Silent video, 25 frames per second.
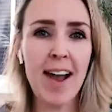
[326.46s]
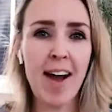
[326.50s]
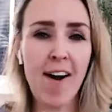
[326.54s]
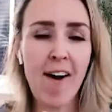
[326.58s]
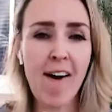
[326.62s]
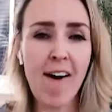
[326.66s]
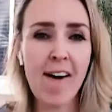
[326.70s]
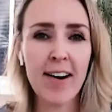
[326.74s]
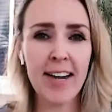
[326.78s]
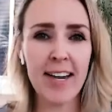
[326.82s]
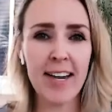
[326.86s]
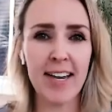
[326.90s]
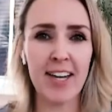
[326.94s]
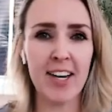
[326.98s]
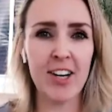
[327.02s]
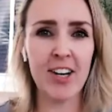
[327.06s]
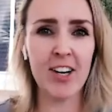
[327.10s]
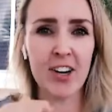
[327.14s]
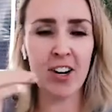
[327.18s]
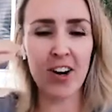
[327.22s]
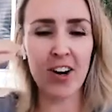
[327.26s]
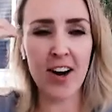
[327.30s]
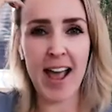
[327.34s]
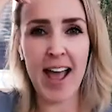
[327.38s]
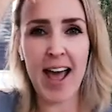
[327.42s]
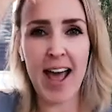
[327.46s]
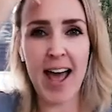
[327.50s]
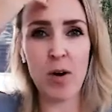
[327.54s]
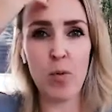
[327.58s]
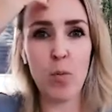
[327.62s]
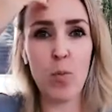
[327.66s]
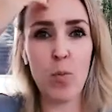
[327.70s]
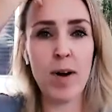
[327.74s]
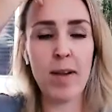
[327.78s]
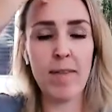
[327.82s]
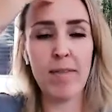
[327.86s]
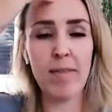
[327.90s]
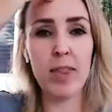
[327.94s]
are here at
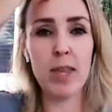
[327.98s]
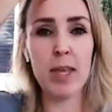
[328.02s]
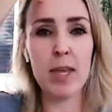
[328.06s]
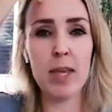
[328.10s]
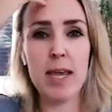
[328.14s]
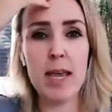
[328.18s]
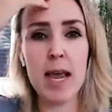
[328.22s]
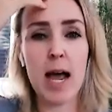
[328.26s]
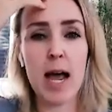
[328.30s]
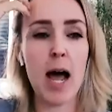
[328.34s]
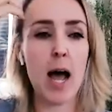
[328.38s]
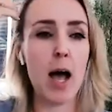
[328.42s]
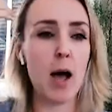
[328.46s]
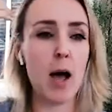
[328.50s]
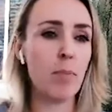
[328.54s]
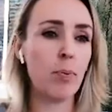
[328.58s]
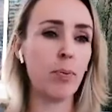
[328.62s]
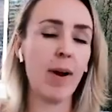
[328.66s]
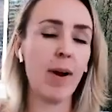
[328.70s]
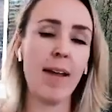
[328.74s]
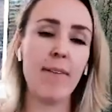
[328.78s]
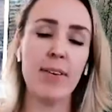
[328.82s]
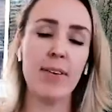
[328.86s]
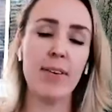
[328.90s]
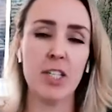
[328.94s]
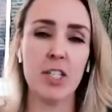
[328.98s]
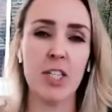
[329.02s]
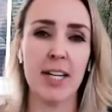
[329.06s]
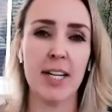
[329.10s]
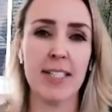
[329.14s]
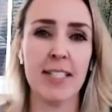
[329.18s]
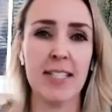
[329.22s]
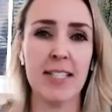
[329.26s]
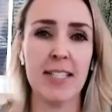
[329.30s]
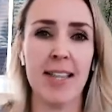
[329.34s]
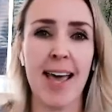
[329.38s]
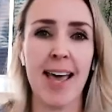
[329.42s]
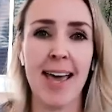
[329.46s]
one of the private
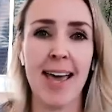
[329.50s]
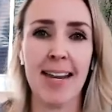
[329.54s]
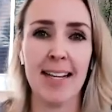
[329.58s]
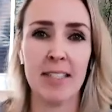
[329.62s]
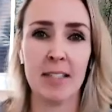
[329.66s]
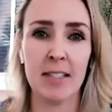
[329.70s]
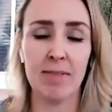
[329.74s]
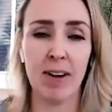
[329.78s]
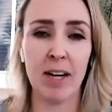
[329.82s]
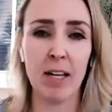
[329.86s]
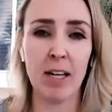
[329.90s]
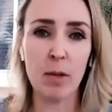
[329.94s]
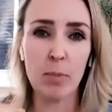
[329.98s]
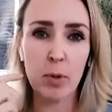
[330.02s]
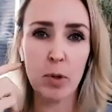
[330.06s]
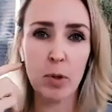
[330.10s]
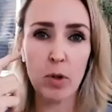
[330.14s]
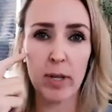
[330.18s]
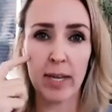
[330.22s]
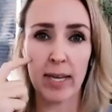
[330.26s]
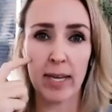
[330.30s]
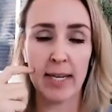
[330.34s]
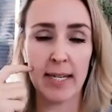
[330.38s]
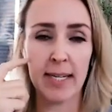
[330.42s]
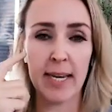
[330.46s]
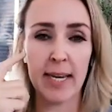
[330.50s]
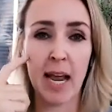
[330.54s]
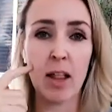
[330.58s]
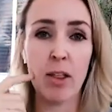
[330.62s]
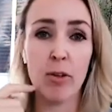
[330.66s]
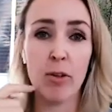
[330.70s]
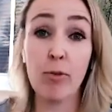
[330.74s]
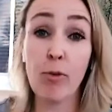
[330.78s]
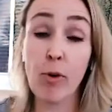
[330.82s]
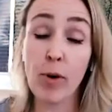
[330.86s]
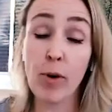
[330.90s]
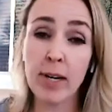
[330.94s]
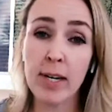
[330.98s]
jets that is available in
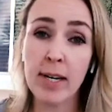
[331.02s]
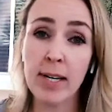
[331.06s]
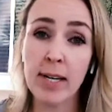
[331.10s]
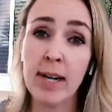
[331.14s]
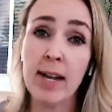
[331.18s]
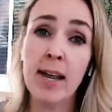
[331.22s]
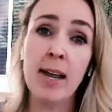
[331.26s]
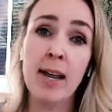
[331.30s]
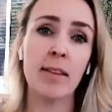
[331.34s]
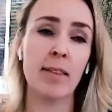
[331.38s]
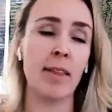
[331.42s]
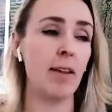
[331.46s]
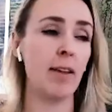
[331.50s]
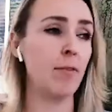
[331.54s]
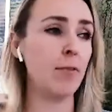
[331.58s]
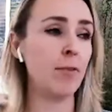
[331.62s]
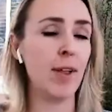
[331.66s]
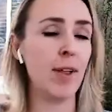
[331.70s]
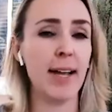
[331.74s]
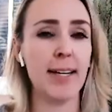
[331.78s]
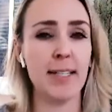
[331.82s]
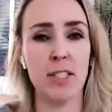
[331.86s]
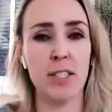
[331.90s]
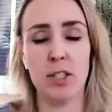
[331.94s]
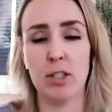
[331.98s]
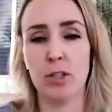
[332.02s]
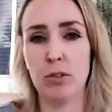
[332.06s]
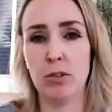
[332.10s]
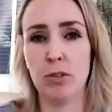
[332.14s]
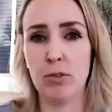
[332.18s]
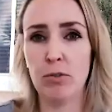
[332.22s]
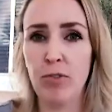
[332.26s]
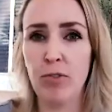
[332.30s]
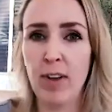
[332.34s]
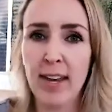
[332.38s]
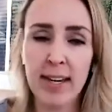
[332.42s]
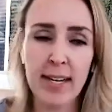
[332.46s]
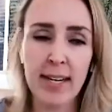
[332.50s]
California. They fly to
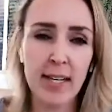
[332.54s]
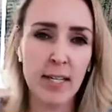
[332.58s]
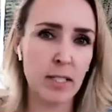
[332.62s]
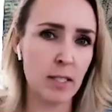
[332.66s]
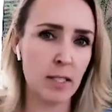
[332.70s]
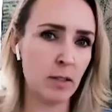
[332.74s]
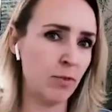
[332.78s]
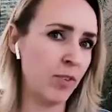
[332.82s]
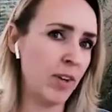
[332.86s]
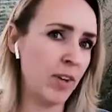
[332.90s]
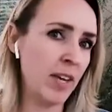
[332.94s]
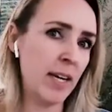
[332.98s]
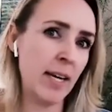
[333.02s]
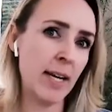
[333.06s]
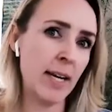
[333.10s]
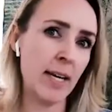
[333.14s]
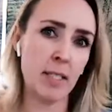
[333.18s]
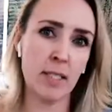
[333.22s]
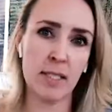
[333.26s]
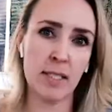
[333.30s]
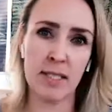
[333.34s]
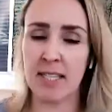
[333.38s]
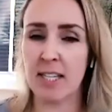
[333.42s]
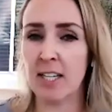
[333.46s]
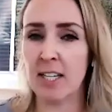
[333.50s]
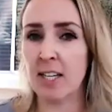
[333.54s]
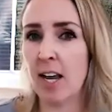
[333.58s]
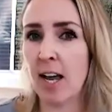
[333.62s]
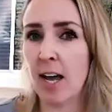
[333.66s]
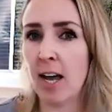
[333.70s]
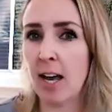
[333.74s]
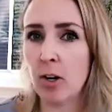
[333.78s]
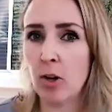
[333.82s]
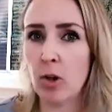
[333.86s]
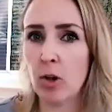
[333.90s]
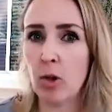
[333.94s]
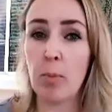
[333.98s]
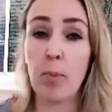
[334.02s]
Vegas, Phoenix,
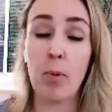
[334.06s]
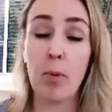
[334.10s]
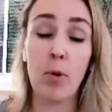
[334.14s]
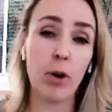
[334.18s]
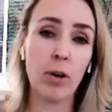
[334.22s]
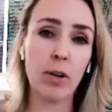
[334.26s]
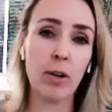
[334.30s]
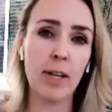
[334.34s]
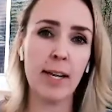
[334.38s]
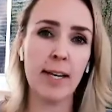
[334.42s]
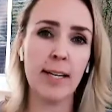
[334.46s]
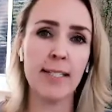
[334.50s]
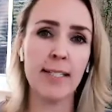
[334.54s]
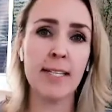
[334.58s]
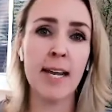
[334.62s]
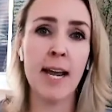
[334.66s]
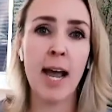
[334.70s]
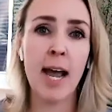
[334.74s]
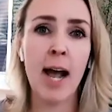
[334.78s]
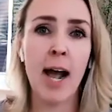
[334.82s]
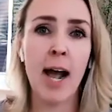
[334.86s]
Seattle, Portland.